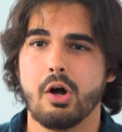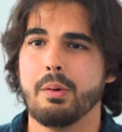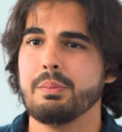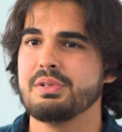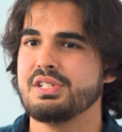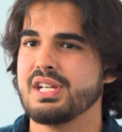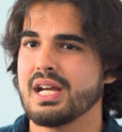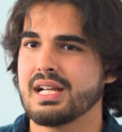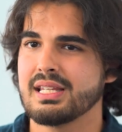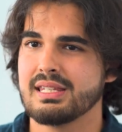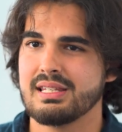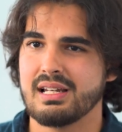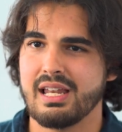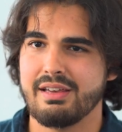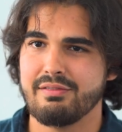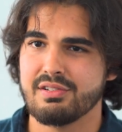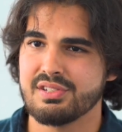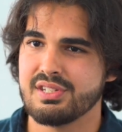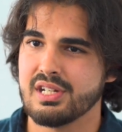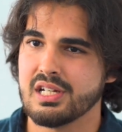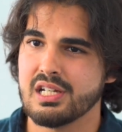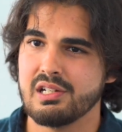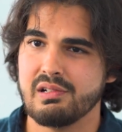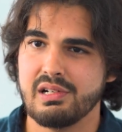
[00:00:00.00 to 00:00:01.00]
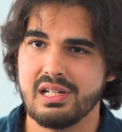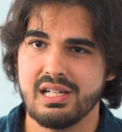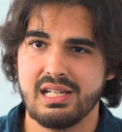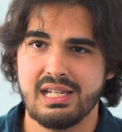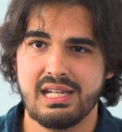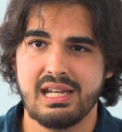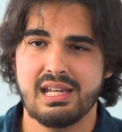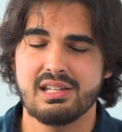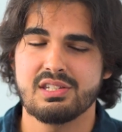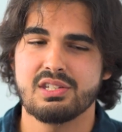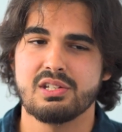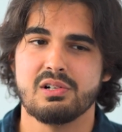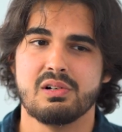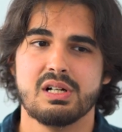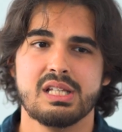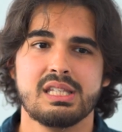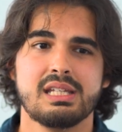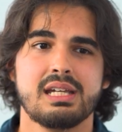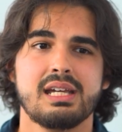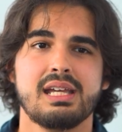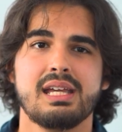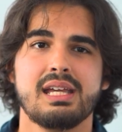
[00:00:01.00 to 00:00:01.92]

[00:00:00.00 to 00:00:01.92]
object level security, and so on,